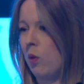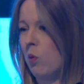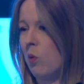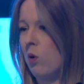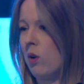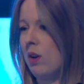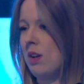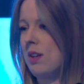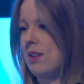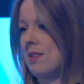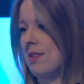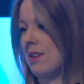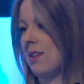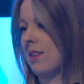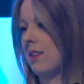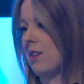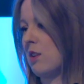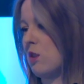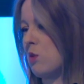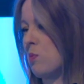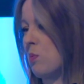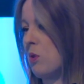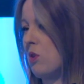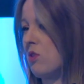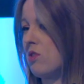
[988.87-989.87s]
what is it
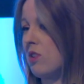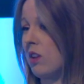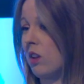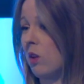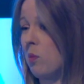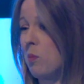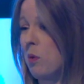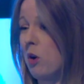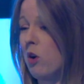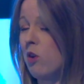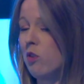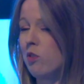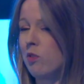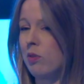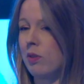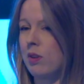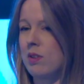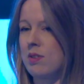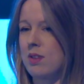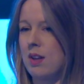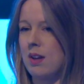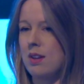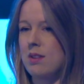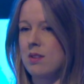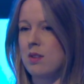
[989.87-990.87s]
that's putting them off,
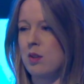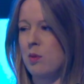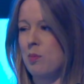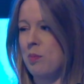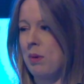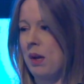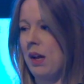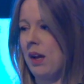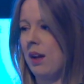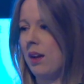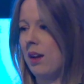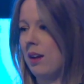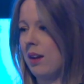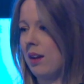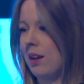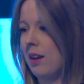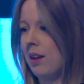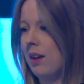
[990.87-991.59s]
because that's a big